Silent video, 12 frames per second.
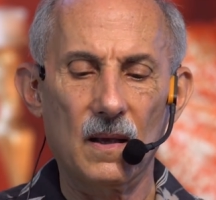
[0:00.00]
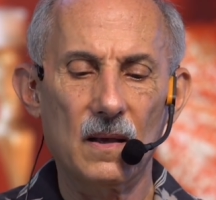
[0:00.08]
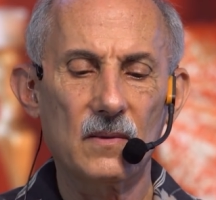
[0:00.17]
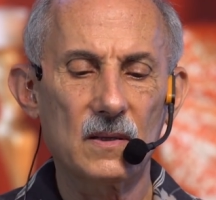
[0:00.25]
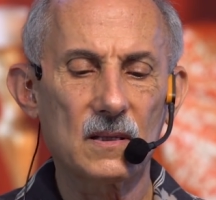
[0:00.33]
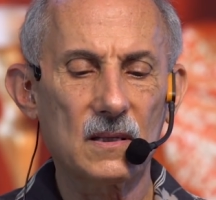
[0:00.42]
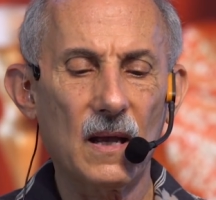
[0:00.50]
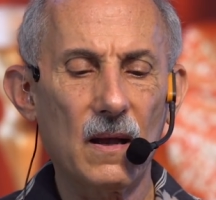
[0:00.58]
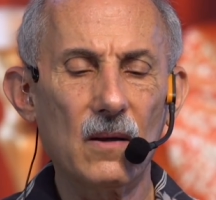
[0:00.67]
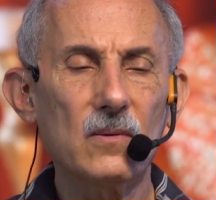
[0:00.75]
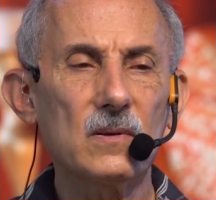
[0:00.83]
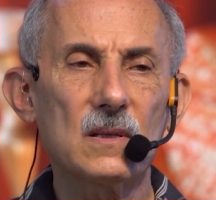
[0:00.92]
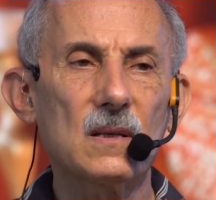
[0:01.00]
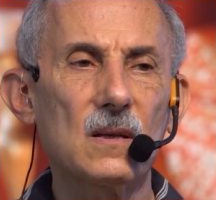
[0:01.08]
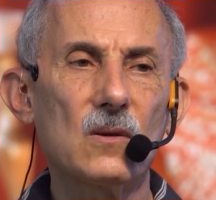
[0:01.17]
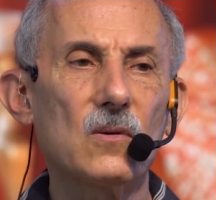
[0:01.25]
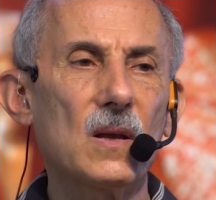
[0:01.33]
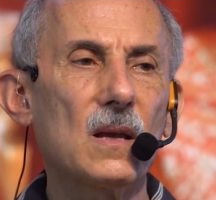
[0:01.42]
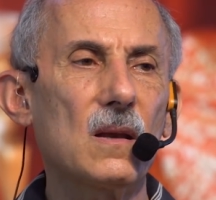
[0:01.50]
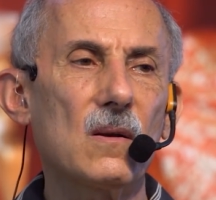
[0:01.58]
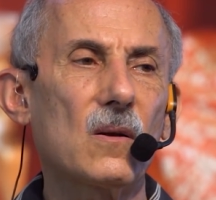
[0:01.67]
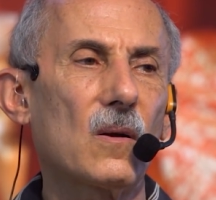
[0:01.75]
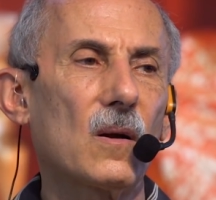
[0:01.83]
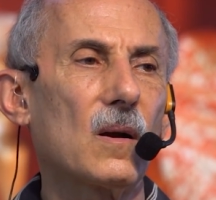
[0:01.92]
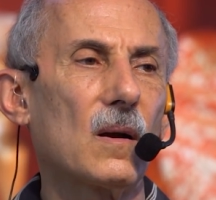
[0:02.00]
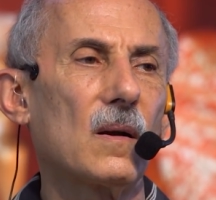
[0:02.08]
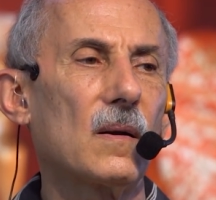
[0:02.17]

And the sounds that you hear